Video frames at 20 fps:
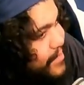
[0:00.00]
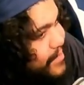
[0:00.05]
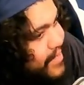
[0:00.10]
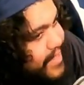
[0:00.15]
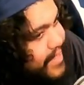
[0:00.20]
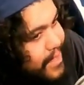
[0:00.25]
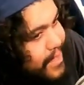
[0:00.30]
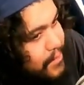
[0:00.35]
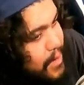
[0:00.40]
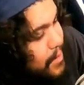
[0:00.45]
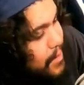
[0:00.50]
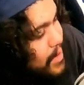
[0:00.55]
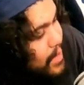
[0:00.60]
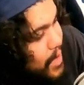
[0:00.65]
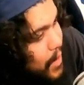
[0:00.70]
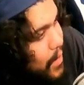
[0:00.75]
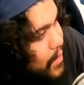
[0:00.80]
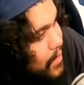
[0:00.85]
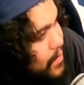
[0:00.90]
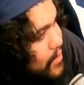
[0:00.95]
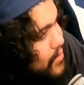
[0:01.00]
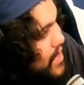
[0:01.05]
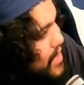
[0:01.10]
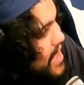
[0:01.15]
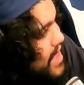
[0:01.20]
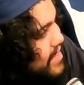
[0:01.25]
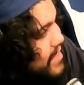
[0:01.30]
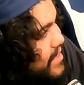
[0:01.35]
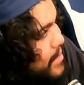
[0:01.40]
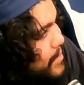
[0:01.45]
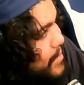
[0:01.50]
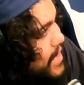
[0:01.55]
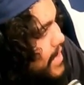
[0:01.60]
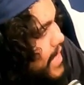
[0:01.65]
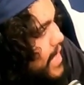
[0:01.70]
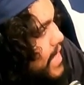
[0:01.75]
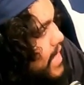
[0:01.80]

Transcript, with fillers: And mm-hmm. then we would go on those days and it'd be like,